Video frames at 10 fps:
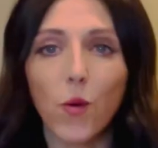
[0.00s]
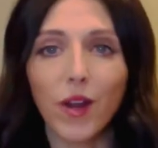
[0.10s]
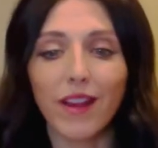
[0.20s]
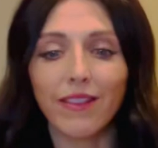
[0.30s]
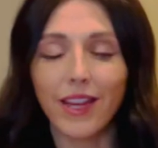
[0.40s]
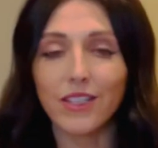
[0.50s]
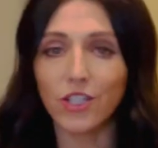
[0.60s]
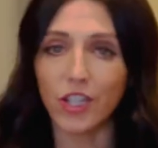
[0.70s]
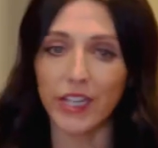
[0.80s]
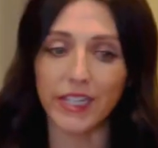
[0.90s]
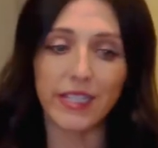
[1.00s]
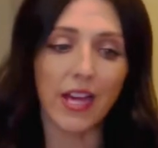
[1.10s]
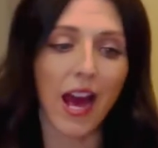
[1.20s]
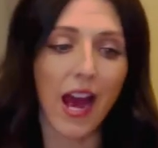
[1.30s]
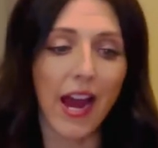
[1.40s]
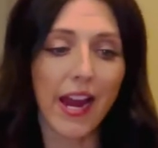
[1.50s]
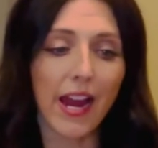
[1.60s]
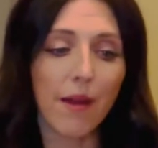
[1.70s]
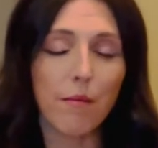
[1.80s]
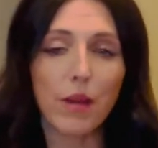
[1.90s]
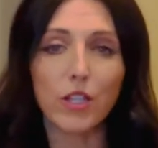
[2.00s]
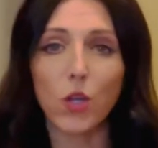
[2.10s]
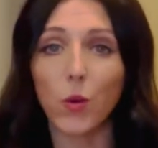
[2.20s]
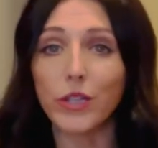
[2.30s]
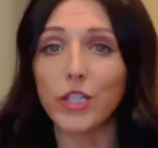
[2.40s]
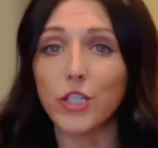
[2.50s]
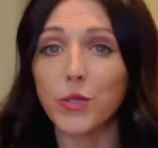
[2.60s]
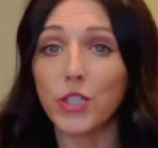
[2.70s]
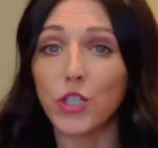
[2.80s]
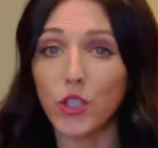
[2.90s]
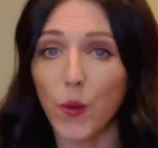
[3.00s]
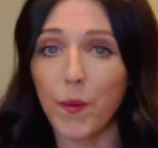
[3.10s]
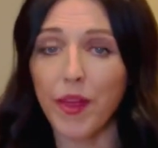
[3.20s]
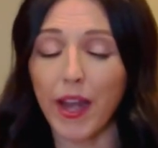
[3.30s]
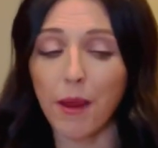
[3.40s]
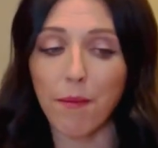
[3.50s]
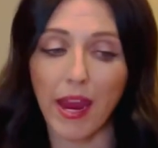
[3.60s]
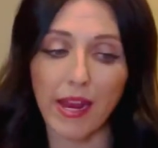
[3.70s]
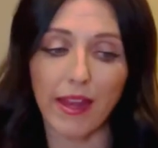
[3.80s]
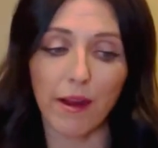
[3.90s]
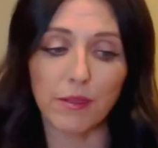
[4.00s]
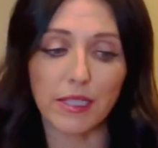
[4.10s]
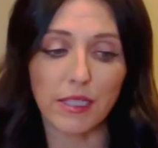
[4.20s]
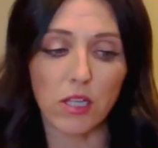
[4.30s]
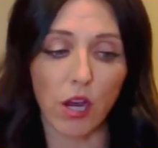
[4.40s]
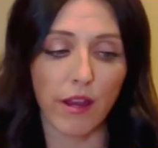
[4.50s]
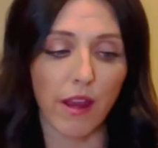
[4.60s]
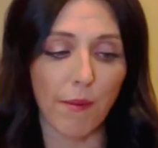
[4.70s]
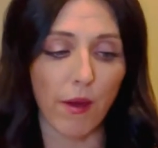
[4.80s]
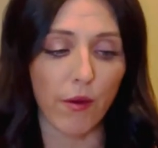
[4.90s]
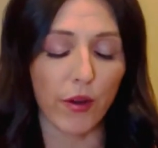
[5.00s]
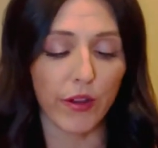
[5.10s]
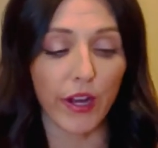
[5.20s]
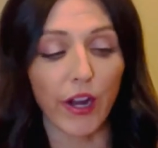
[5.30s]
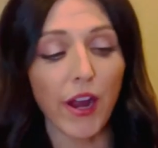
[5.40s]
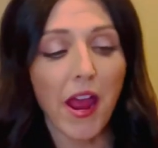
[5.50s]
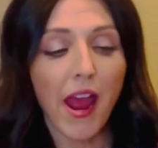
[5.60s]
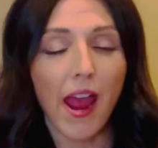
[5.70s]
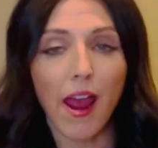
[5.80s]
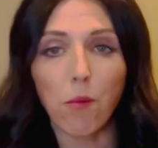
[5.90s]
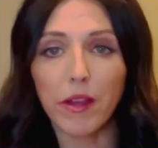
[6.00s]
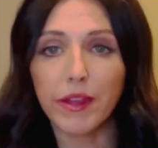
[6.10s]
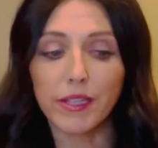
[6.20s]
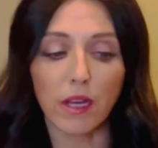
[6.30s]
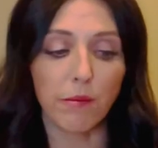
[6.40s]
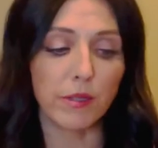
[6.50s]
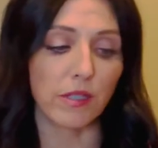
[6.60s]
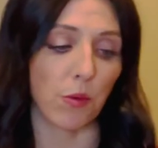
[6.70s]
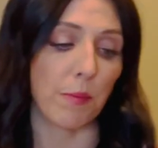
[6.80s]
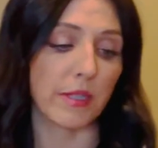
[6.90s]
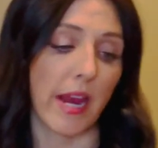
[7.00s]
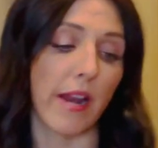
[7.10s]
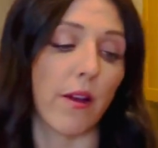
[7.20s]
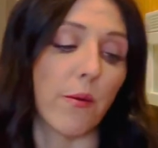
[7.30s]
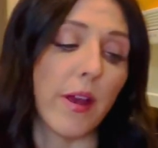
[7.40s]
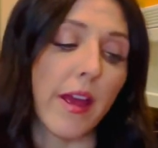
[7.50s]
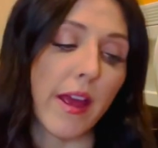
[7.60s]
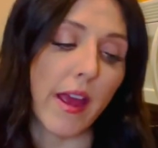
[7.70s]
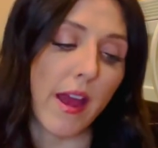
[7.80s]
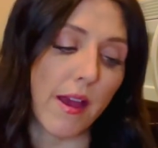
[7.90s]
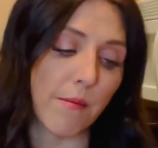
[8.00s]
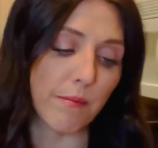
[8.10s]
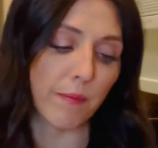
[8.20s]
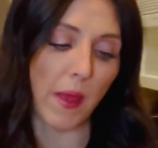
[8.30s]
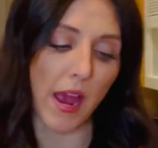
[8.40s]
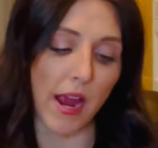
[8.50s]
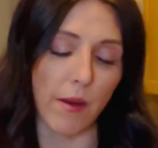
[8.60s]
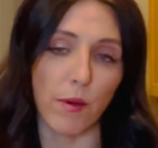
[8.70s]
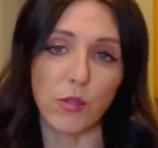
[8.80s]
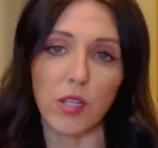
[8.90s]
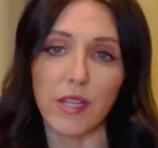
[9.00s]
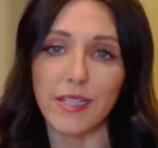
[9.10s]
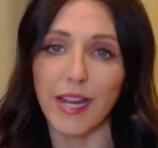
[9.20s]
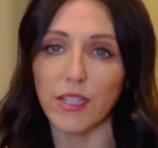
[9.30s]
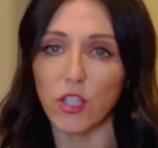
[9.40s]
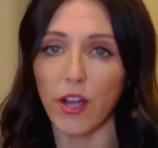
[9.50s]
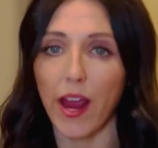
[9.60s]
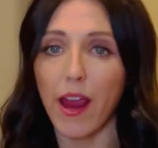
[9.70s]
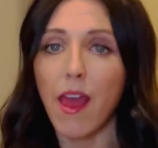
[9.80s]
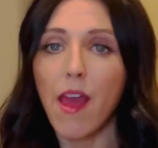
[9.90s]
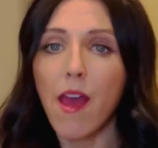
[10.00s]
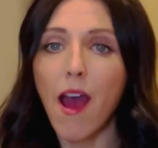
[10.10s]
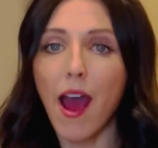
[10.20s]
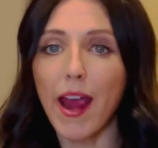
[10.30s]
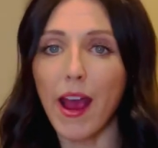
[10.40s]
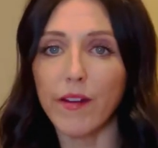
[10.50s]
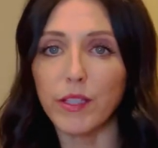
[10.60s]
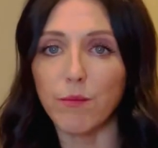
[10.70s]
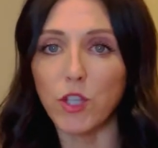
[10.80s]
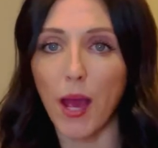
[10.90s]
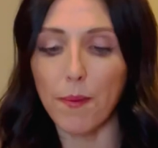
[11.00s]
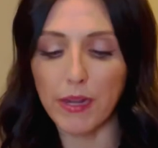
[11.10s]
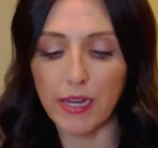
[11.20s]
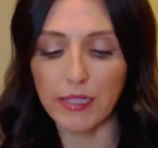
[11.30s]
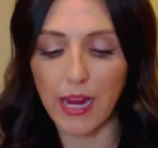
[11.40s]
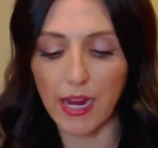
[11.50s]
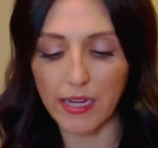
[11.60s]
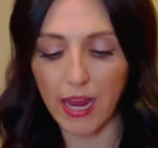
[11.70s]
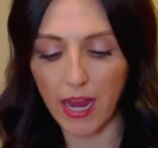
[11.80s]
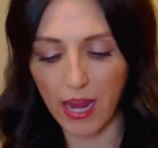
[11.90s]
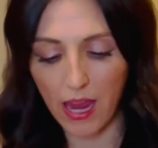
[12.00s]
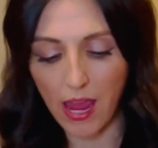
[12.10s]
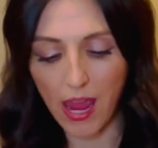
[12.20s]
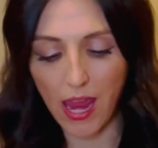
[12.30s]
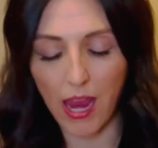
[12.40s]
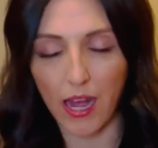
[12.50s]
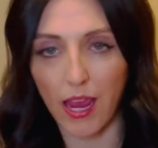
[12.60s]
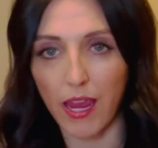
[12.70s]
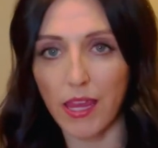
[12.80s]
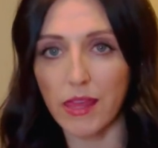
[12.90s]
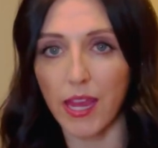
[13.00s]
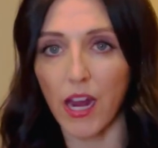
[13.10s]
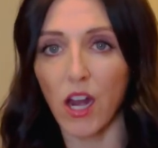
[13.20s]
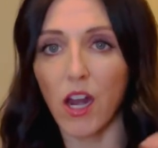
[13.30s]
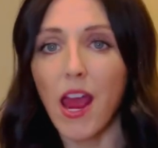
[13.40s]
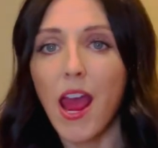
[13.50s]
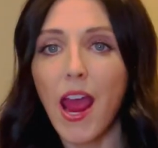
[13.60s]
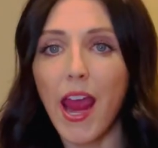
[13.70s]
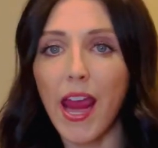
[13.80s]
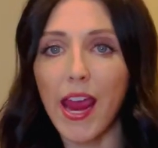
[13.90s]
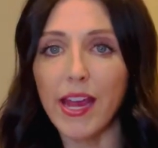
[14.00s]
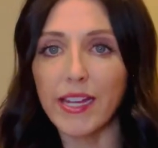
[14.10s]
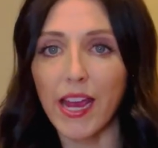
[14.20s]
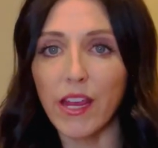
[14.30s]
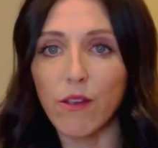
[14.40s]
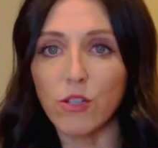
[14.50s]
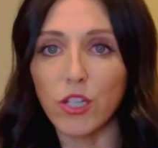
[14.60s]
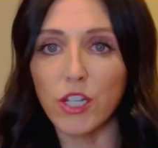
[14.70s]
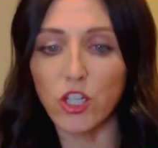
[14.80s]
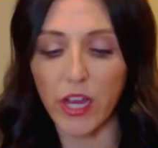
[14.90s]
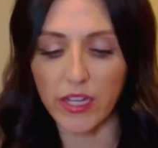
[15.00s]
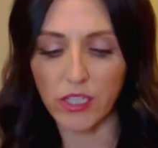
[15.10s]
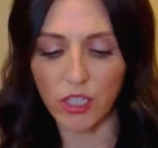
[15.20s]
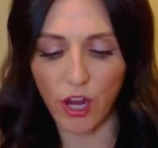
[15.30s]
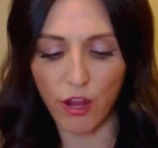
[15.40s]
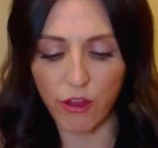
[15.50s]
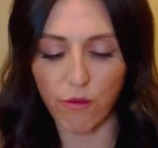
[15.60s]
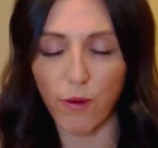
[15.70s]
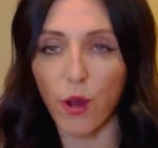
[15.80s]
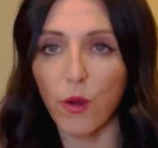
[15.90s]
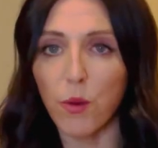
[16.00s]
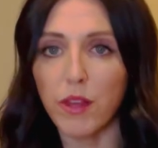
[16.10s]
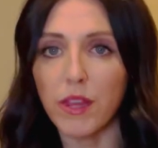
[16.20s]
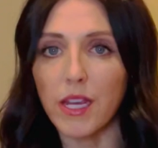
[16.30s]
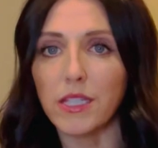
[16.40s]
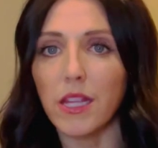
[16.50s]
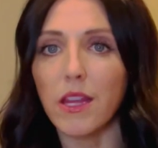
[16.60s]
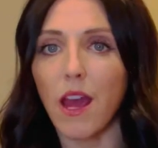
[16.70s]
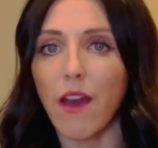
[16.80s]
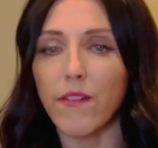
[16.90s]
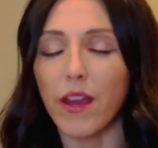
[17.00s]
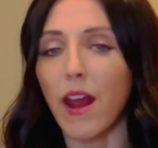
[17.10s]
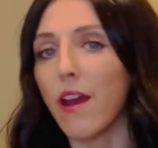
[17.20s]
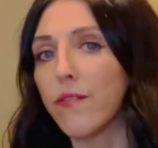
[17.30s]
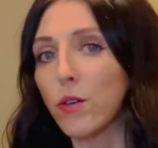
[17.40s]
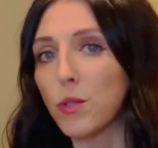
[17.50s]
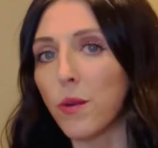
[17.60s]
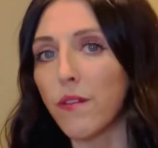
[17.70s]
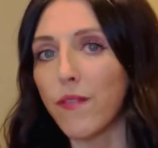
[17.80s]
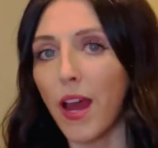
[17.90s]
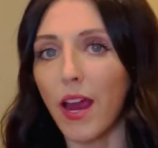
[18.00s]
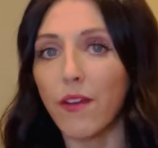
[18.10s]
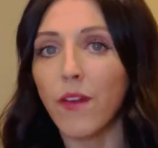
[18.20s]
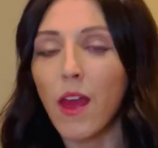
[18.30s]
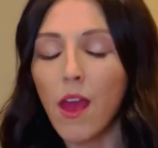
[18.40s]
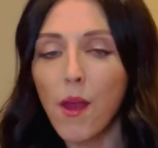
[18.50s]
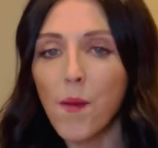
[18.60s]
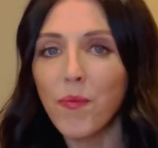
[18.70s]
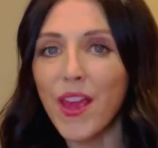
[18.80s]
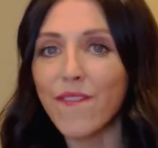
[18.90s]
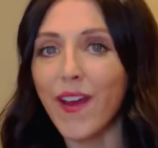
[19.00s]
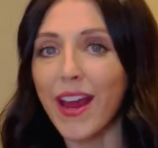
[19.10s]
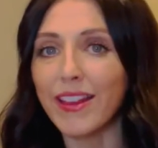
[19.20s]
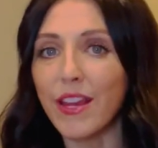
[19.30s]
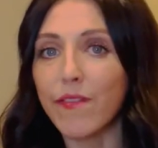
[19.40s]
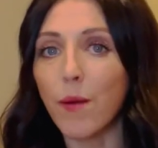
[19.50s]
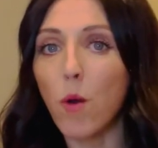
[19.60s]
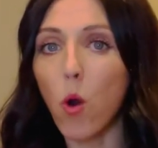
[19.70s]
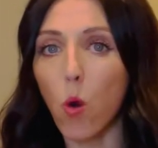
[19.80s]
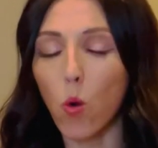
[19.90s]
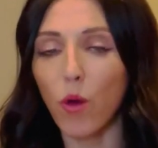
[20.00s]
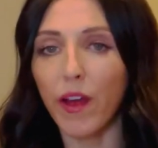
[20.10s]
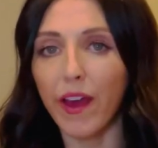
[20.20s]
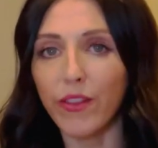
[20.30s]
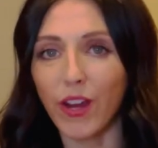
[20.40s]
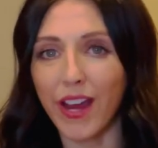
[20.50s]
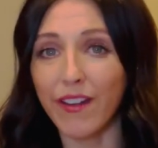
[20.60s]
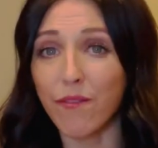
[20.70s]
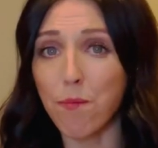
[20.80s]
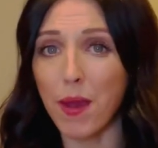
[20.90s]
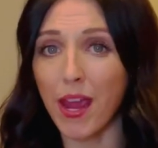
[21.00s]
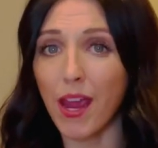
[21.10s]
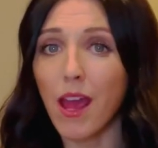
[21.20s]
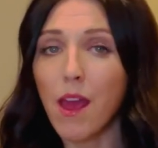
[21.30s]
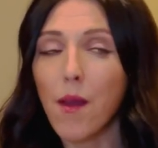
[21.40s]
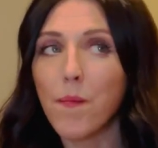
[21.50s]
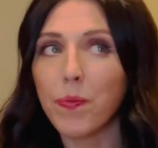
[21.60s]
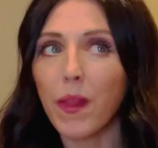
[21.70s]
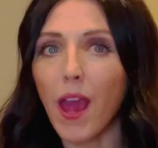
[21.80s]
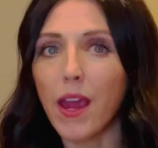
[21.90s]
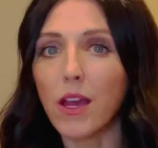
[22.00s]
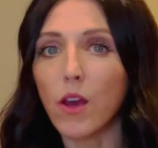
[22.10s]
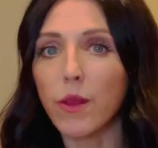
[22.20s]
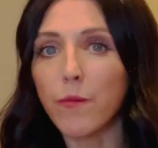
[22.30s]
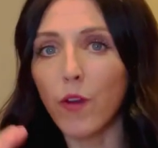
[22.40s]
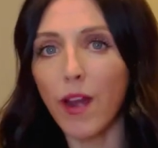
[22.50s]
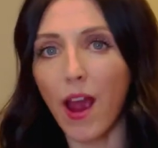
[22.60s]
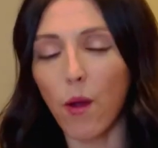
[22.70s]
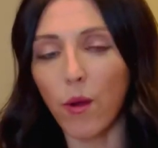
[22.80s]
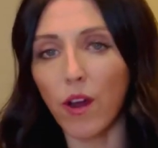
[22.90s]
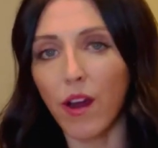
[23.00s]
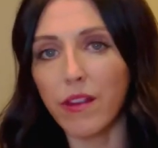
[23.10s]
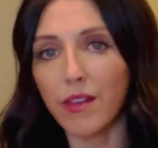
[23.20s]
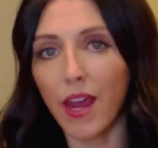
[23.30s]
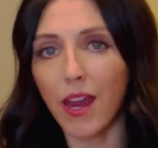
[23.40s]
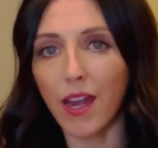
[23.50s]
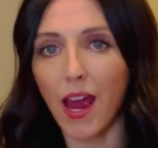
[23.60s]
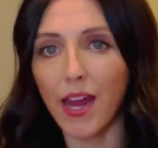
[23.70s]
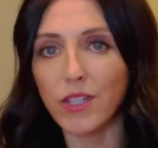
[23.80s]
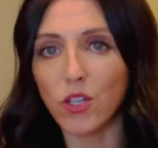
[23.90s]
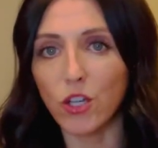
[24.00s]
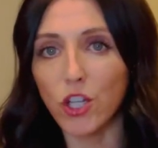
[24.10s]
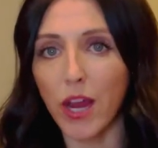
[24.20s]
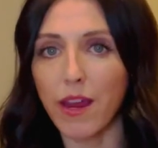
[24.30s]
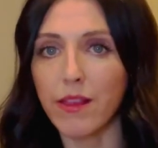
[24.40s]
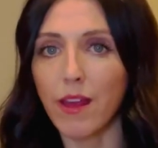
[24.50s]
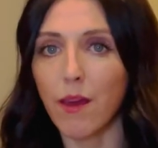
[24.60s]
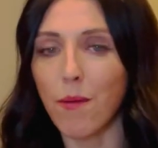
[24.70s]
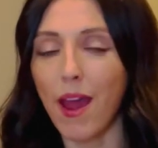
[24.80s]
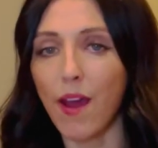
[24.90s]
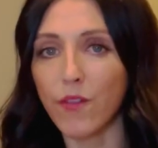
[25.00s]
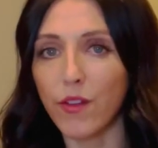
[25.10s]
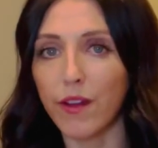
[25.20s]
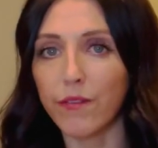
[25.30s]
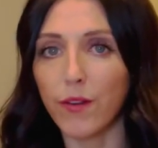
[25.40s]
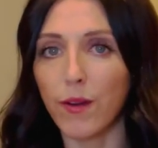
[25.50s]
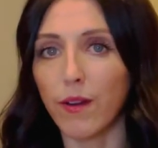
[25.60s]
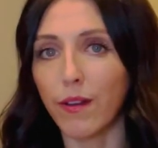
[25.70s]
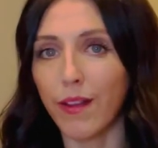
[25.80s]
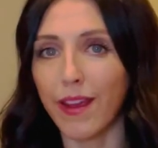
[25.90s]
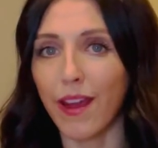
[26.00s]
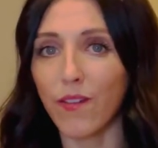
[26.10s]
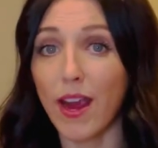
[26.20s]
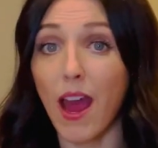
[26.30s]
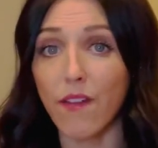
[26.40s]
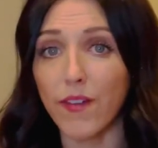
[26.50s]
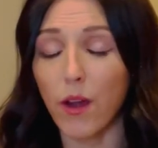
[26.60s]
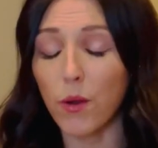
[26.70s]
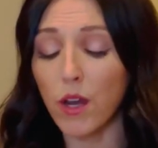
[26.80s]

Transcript: lunches, I am going to do the soup that I made that I was talking about earlier with some sweet potato. I roasted these yesterday. I have some Japanese and a Hana in there, and I usually just throw these in the oven at 425. If I leave them whole and they're kind of big, I cook them for an hour, and then I start checking them after that for like every half hour.